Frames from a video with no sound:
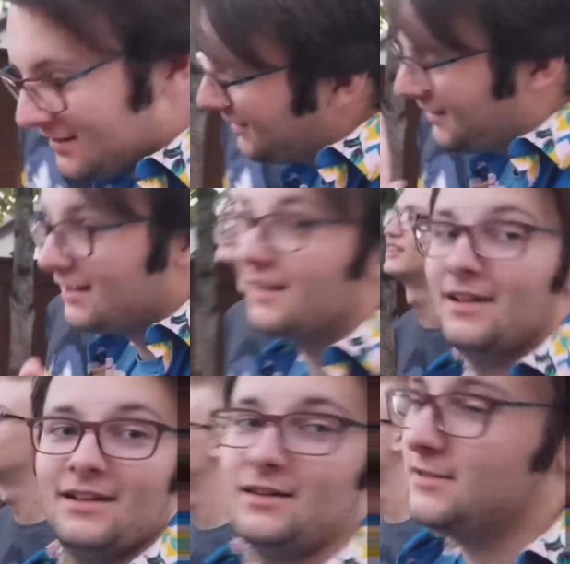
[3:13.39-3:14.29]
There's a
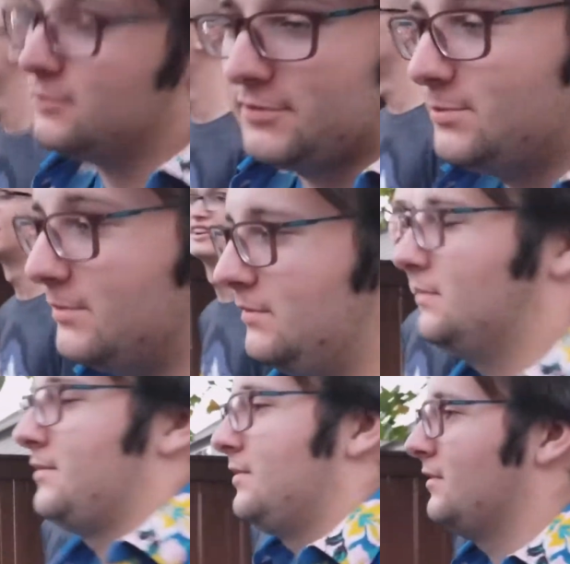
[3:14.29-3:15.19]
wild kakuna.
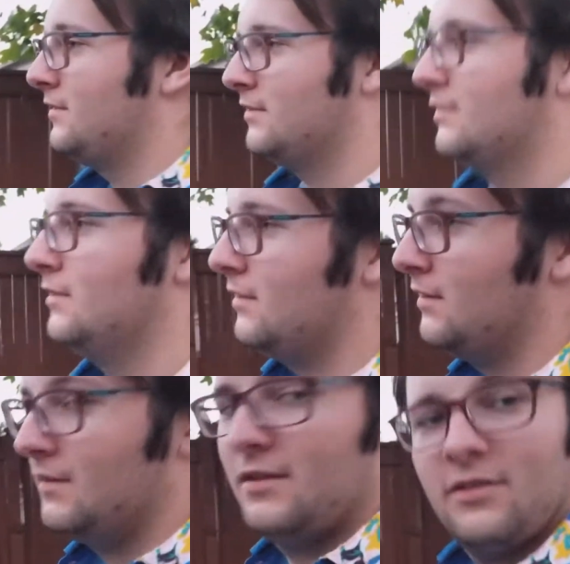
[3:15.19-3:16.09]

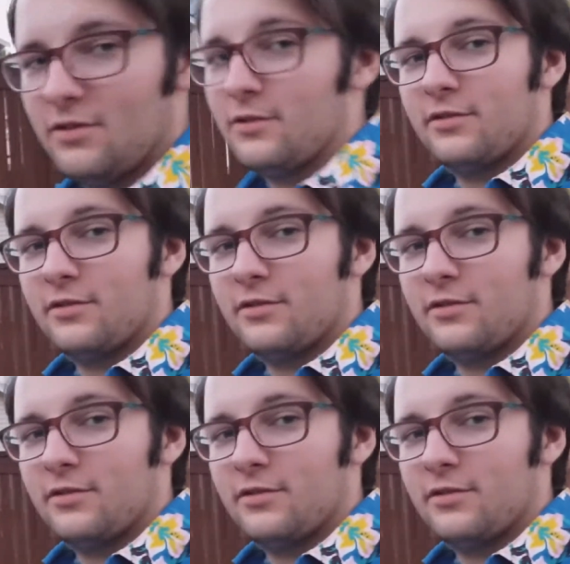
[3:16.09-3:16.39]
So.